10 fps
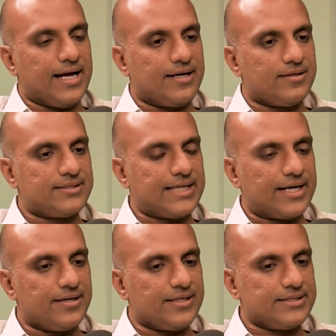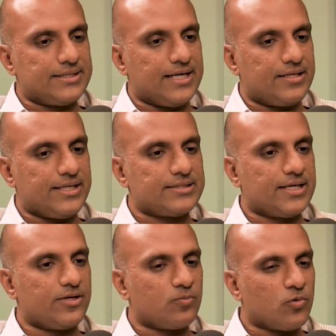And the second is that
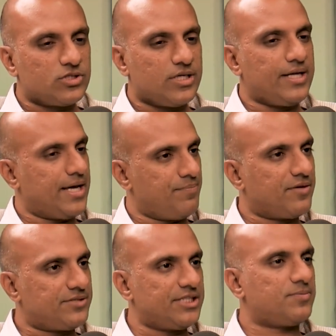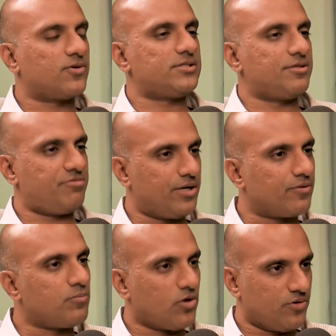these are mostly NBFCs because they're
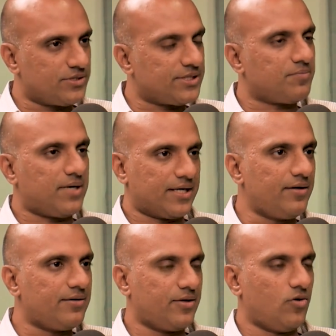frequent borrowers in the market.